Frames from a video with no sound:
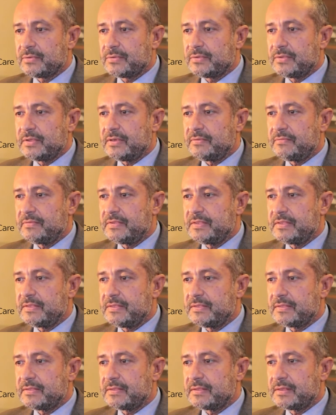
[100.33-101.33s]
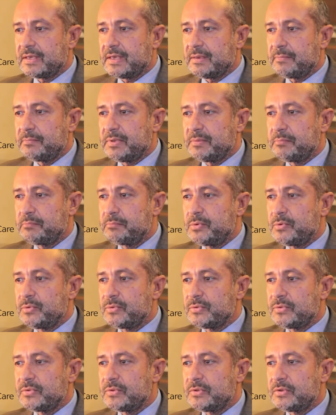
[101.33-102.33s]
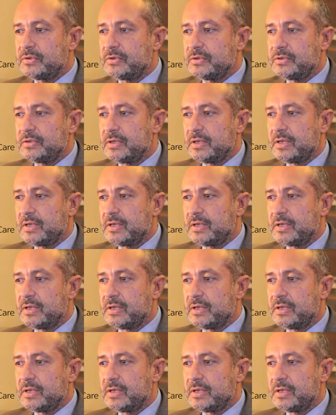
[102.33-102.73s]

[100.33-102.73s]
services can be boosted